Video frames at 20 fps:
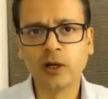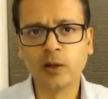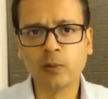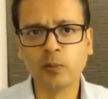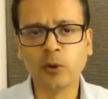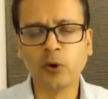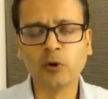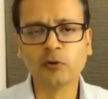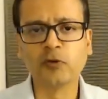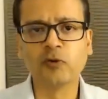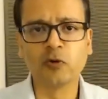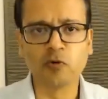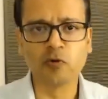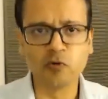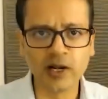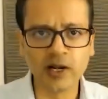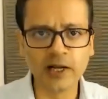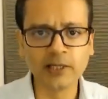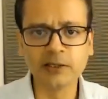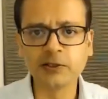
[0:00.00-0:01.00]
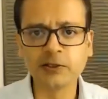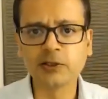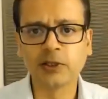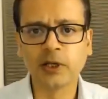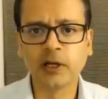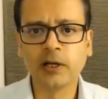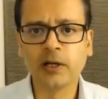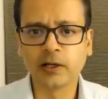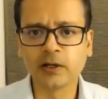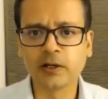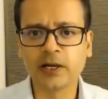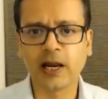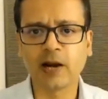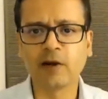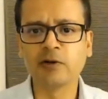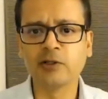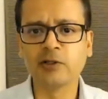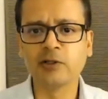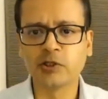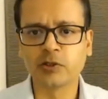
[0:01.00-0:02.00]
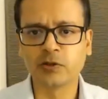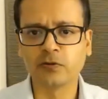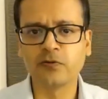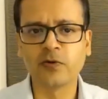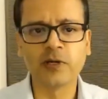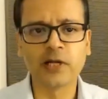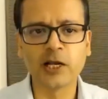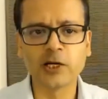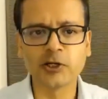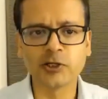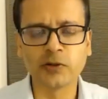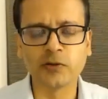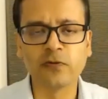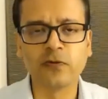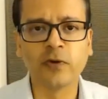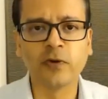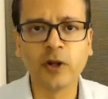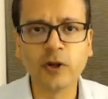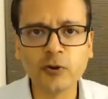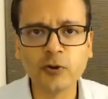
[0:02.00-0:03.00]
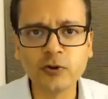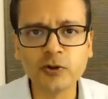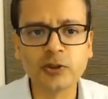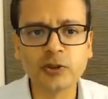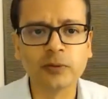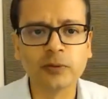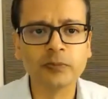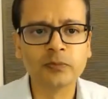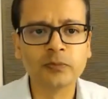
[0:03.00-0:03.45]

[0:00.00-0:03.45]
both the rails and carriages of financial flows?